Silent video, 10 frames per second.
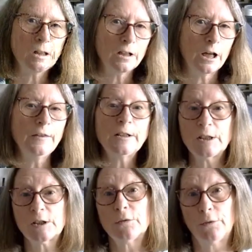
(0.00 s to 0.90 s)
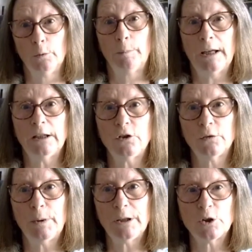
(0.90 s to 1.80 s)
And this is the full page
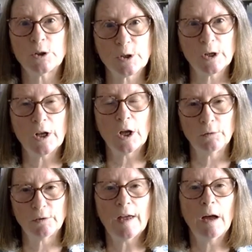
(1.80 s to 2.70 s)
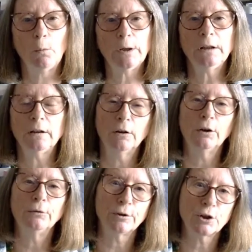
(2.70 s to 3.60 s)
of pictures done over that week
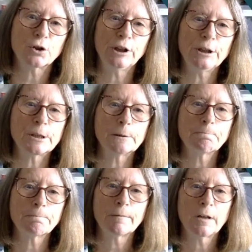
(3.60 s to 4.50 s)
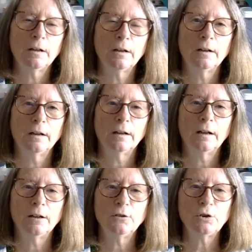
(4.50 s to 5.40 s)
of retreat.
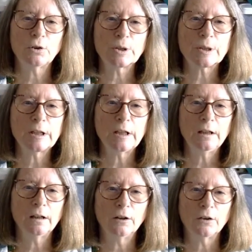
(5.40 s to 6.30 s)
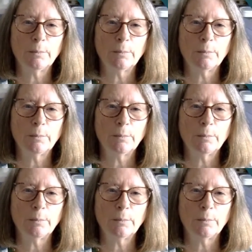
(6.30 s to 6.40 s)
And you can see at the